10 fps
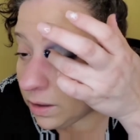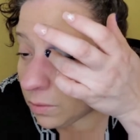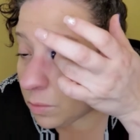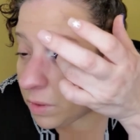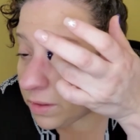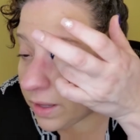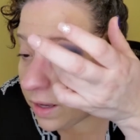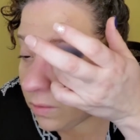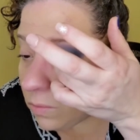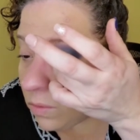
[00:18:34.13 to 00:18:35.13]
I'm going to put
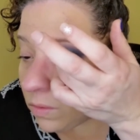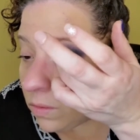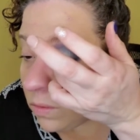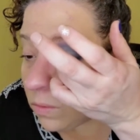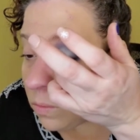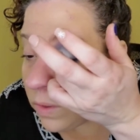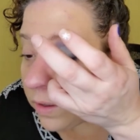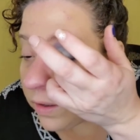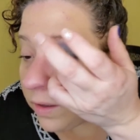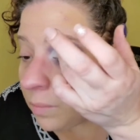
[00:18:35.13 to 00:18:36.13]
that
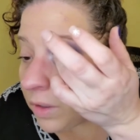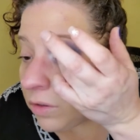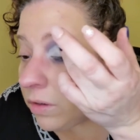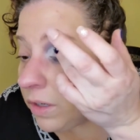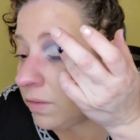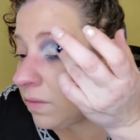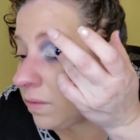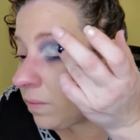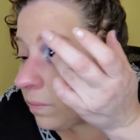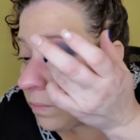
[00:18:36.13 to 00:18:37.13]
where I cut my crease.